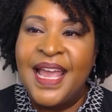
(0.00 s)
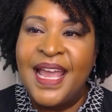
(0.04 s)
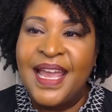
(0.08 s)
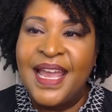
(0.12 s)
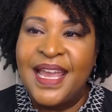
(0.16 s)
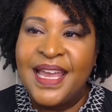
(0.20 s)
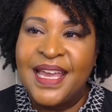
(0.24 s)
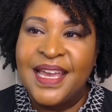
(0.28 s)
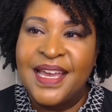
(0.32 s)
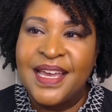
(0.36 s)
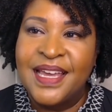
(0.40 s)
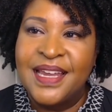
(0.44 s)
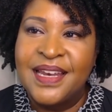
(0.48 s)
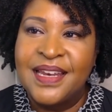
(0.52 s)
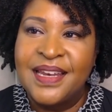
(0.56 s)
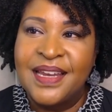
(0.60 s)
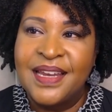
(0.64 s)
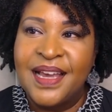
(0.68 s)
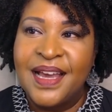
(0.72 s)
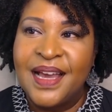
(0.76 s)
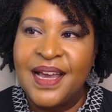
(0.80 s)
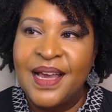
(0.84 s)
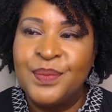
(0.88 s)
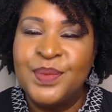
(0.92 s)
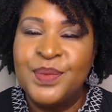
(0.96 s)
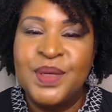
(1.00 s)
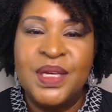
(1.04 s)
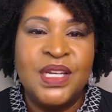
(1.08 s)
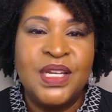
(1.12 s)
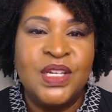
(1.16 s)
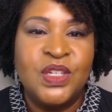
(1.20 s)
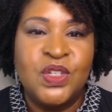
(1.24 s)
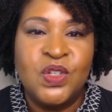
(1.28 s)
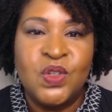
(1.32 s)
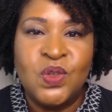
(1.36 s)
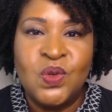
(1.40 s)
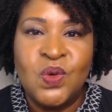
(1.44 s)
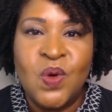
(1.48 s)
and I'm going to
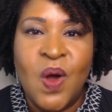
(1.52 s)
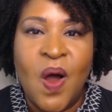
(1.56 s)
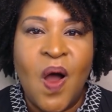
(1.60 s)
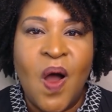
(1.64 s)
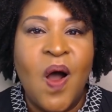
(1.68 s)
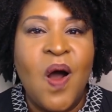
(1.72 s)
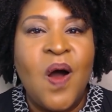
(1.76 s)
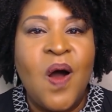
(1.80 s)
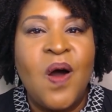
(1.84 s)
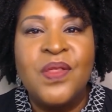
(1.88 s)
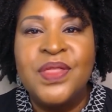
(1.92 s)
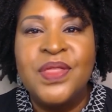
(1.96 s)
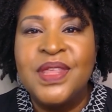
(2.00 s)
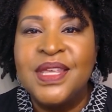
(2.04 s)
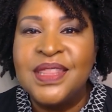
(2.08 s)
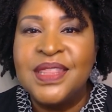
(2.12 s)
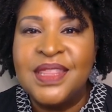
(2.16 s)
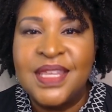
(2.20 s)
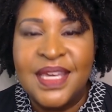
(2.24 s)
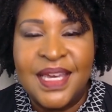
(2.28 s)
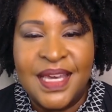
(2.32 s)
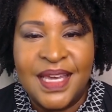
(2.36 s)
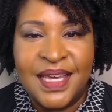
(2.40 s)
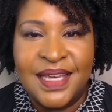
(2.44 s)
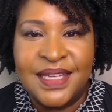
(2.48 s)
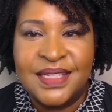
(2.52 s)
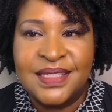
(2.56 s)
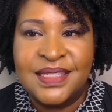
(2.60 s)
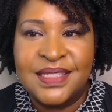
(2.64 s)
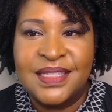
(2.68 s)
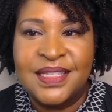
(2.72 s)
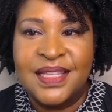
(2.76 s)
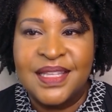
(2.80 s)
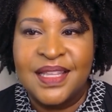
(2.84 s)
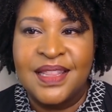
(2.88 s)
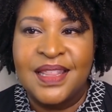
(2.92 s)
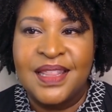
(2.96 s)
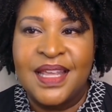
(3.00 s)
do all the
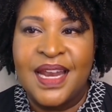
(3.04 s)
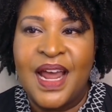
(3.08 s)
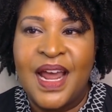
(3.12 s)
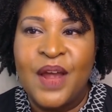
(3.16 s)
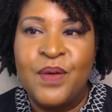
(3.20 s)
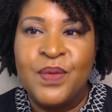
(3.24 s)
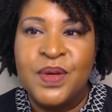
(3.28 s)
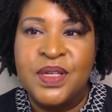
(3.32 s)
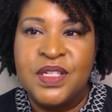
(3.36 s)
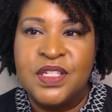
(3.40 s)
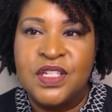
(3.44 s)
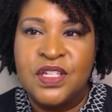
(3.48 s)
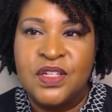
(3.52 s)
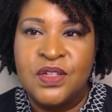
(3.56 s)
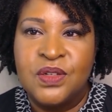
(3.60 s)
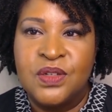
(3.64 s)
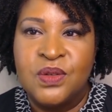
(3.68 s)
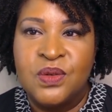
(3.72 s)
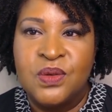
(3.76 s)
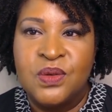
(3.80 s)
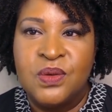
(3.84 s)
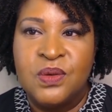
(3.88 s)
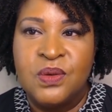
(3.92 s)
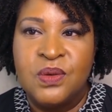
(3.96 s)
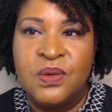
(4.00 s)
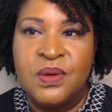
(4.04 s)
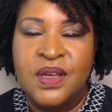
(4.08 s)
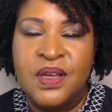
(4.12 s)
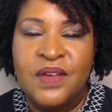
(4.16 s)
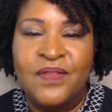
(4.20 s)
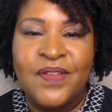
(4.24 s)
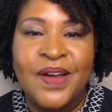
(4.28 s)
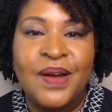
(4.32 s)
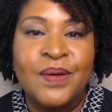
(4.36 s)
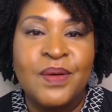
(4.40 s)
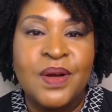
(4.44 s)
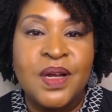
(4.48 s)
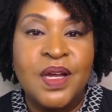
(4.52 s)
things that I would do if
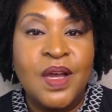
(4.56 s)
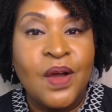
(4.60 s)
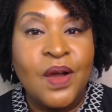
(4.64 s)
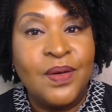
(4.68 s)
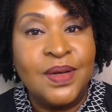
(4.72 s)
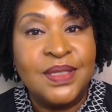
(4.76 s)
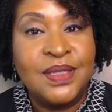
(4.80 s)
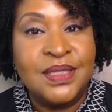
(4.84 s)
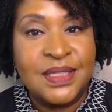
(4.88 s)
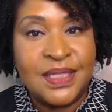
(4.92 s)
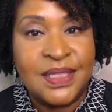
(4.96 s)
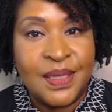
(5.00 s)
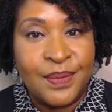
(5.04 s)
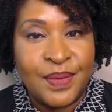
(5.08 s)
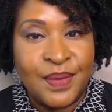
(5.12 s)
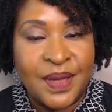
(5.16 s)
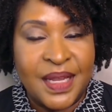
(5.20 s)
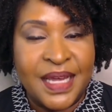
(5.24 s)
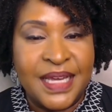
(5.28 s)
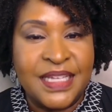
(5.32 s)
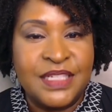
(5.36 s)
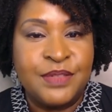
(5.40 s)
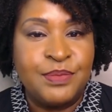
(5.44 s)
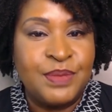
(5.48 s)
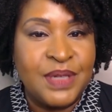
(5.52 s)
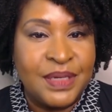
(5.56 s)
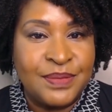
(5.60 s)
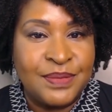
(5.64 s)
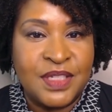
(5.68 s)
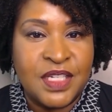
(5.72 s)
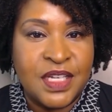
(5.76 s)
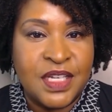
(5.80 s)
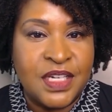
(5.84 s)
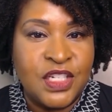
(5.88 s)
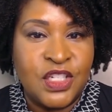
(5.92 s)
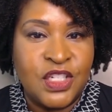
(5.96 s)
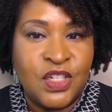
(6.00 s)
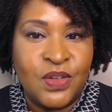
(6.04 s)
I were going someplace, but I'm just
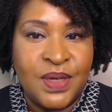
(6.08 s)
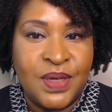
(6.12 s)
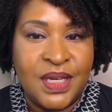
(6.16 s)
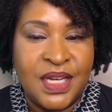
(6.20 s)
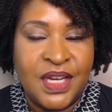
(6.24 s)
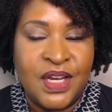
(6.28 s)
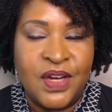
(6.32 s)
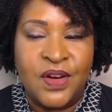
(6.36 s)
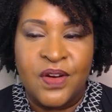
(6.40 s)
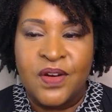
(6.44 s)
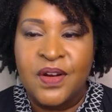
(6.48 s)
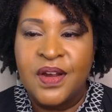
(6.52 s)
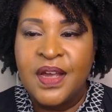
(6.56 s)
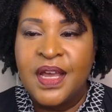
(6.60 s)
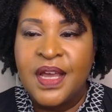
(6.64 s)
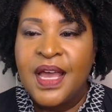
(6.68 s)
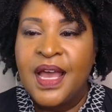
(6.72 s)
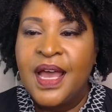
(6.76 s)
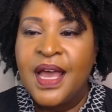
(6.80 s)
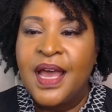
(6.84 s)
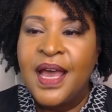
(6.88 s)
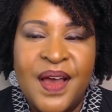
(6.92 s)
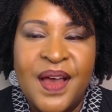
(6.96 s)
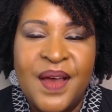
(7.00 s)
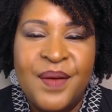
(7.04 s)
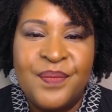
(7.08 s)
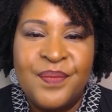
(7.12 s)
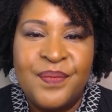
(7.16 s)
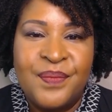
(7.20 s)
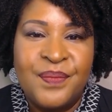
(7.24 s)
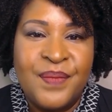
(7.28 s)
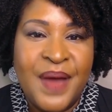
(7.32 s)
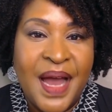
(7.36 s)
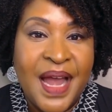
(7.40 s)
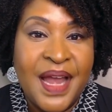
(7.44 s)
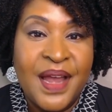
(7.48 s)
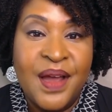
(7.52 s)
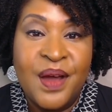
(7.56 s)
going to do it here.
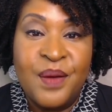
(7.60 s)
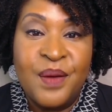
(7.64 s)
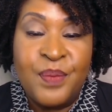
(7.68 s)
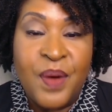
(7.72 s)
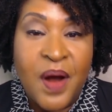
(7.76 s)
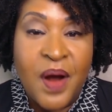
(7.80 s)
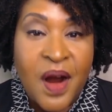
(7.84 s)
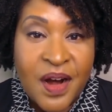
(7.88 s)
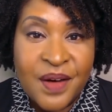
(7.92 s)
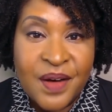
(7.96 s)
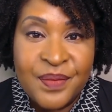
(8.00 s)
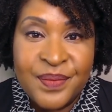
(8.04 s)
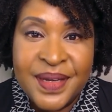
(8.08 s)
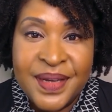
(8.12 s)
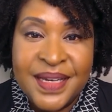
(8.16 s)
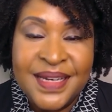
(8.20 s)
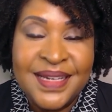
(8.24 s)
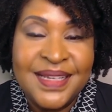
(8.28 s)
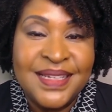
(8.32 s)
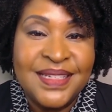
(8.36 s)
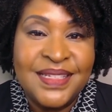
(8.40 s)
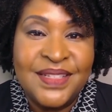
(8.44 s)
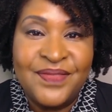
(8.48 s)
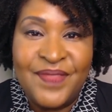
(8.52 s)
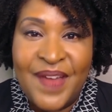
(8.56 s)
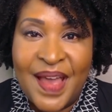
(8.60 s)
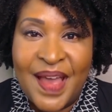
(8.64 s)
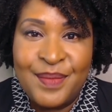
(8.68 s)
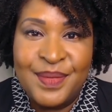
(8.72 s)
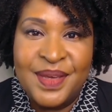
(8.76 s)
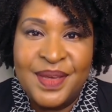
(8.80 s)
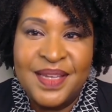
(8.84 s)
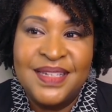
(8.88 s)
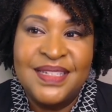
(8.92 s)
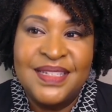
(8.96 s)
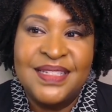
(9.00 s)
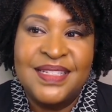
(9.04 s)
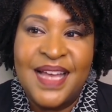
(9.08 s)
My apartment is
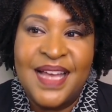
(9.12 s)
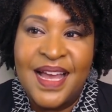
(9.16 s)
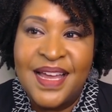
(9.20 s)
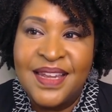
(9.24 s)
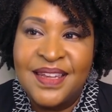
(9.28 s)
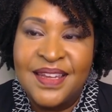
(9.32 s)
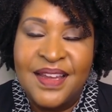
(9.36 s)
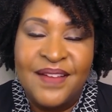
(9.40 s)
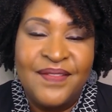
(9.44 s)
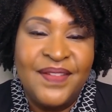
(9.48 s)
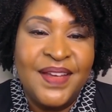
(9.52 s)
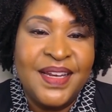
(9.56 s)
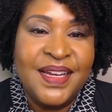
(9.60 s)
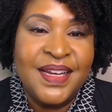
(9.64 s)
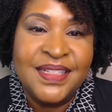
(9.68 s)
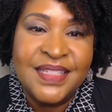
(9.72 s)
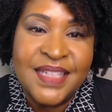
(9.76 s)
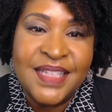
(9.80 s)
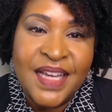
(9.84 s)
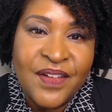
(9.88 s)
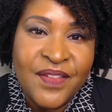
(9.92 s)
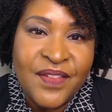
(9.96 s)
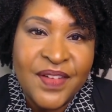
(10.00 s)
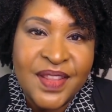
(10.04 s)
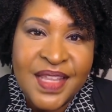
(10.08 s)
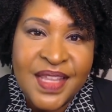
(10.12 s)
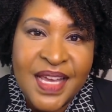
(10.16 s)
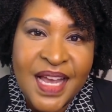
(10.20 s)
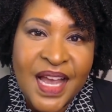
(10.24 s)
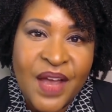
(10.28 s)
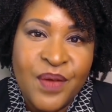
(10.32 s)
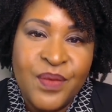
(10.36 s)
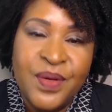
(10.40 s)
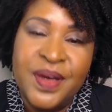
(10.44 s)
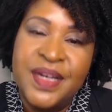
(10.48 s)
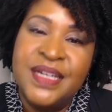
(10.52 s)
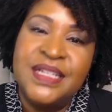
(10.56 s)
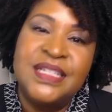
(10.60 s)
fabulous. I love it. It's everything I
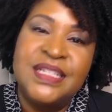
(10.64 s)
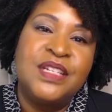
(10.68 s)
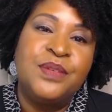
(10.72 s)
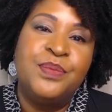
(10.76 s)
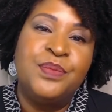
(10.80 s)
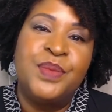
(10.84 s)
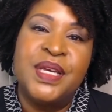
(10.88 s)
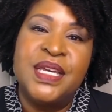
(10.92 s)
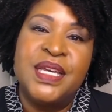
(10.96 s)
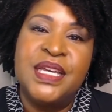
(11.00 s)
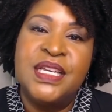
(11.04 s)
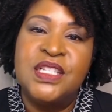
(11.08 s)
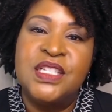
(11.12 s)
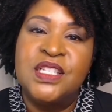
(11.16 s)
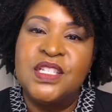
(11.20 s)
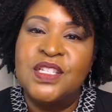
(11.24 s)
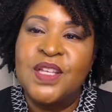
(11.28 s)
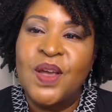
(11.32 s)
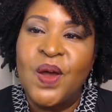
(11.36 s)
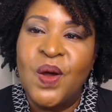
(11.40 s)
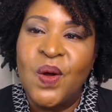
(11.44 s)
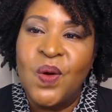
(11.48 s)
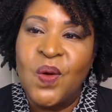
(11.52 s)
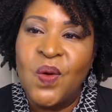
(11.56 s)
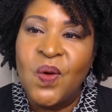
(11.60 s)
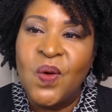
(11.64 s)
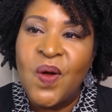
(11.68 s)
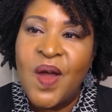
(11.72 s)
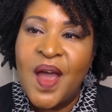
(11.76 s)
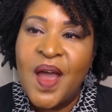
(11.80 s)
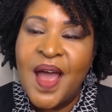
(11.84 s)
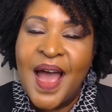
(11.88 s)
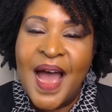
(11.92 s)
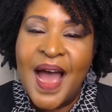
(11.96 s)
want it to be. So